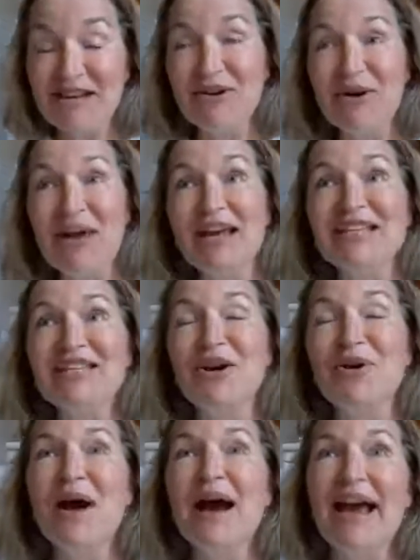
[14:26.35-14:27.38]
Okay,
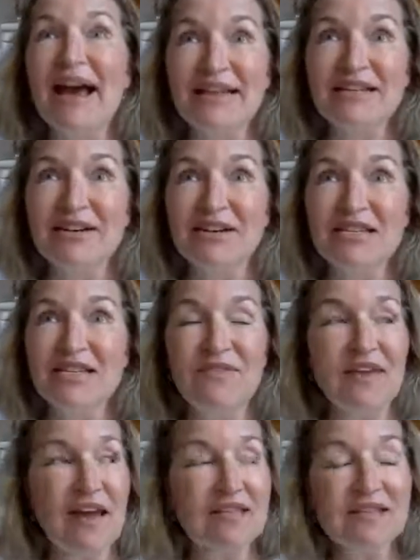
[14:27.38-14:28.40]
so I had to go to
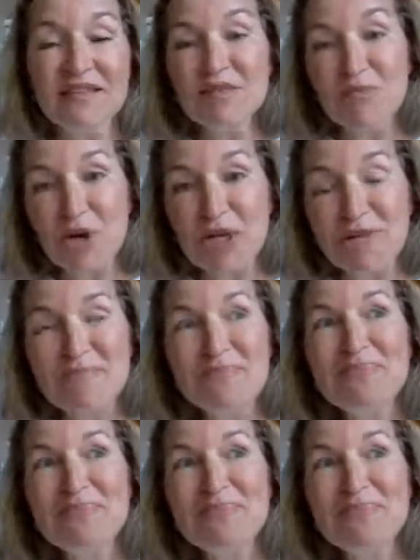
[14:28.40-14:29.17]
CVS this morning.